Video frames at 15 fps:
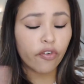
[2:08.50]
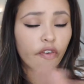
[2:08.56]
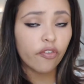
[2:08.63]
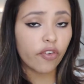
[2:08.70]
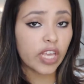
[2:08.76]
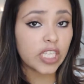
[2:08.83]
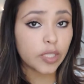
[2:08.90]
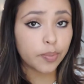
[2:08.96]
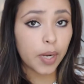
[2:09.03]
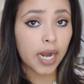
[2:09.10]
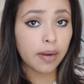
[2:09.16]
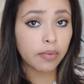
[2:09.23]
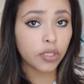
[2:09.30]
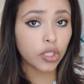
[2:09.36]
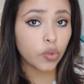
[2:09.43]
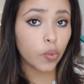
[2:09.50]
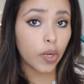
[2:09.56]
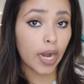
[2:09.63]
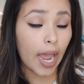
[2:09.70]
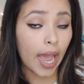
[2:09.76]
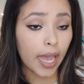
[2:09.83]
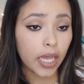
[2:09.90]
For face primers,
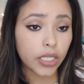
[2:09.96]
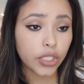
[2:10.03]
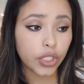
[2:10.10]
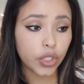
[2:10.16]
what I